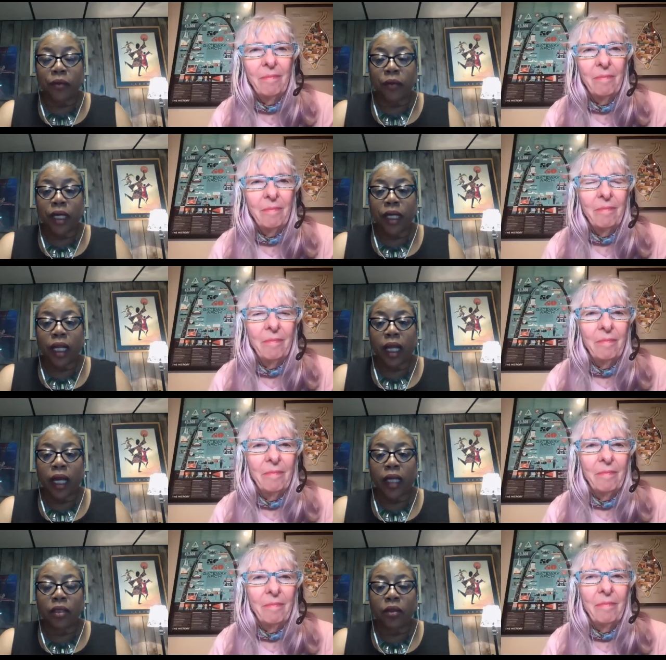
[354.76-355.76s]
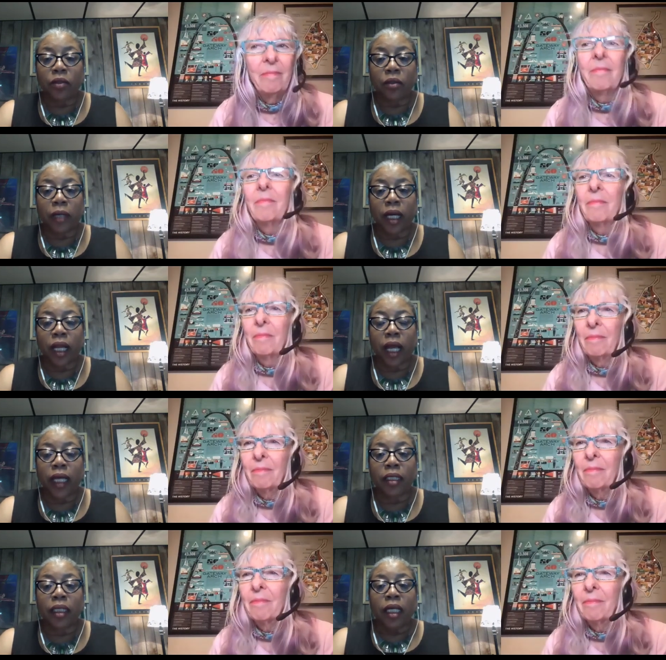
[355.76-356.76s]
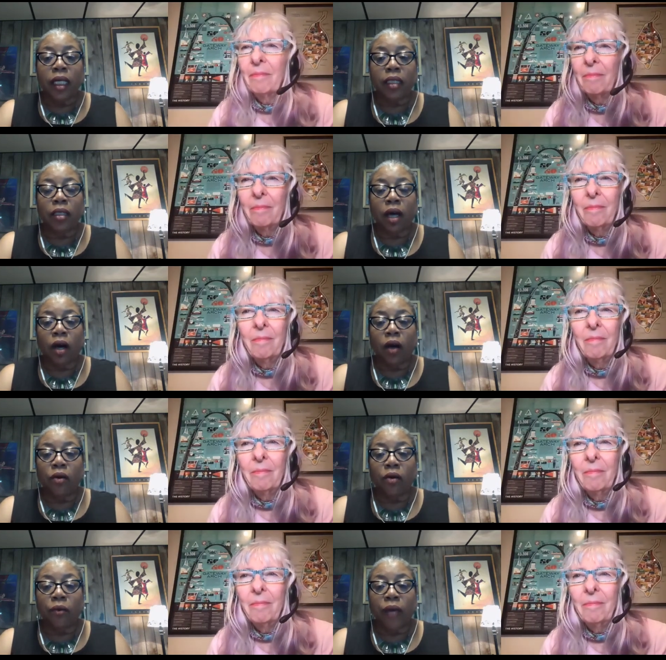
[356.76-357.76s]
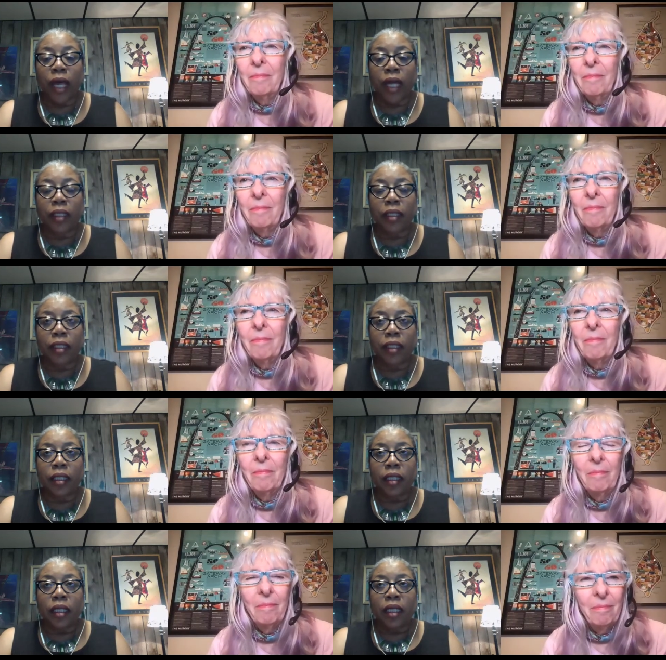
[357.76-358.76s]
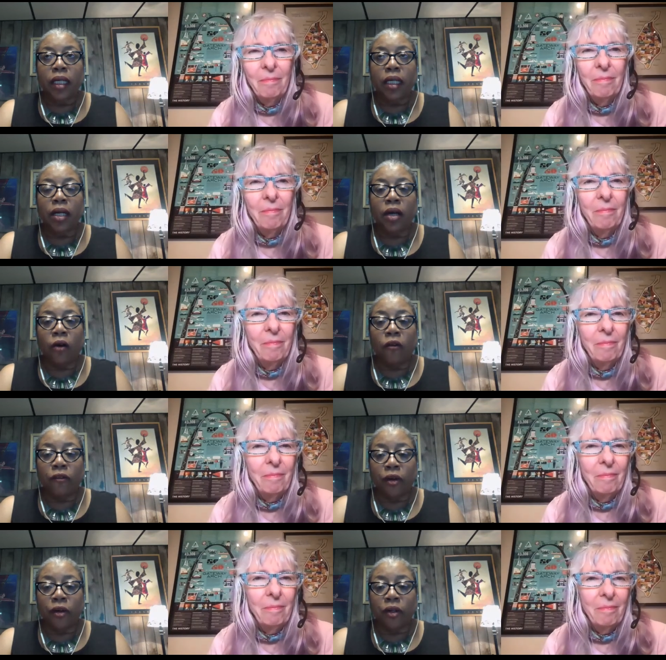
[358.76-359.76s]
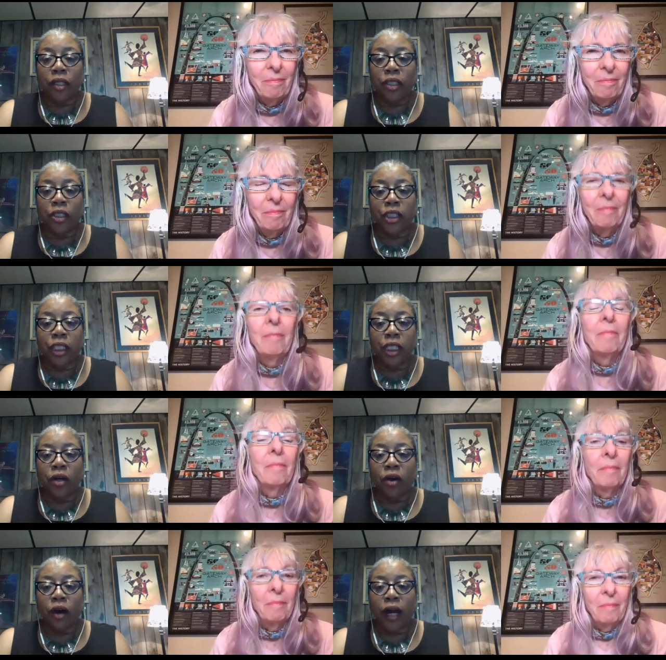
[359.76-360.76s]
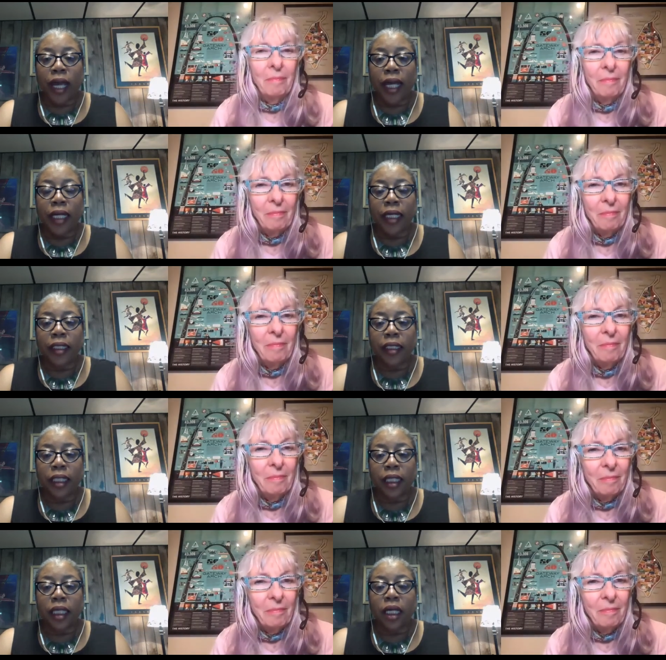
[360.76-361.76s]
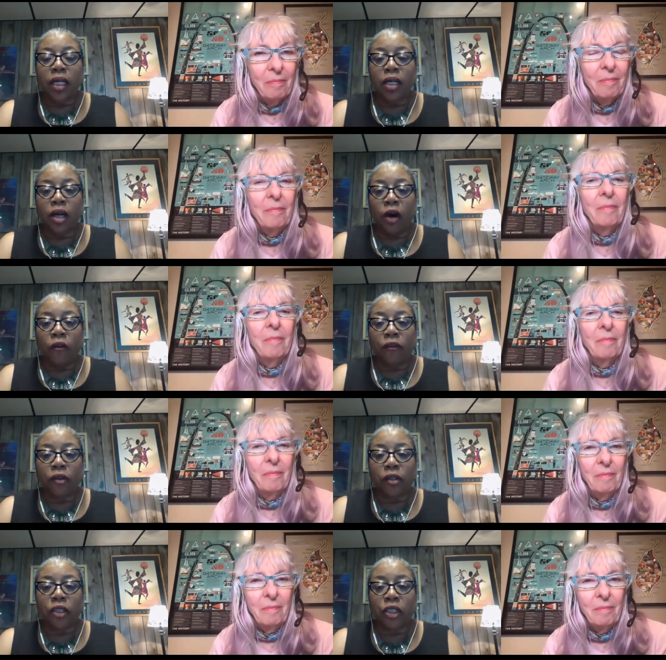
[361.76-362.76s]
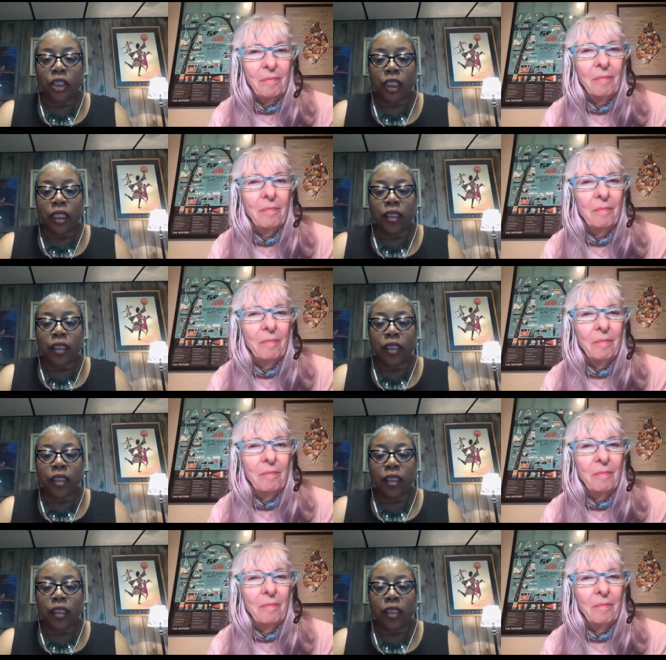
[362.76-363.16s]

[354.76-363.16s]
Speaker 1: writing class or to my clients. It's called Grant Gopher, G R A N T, Gopher, G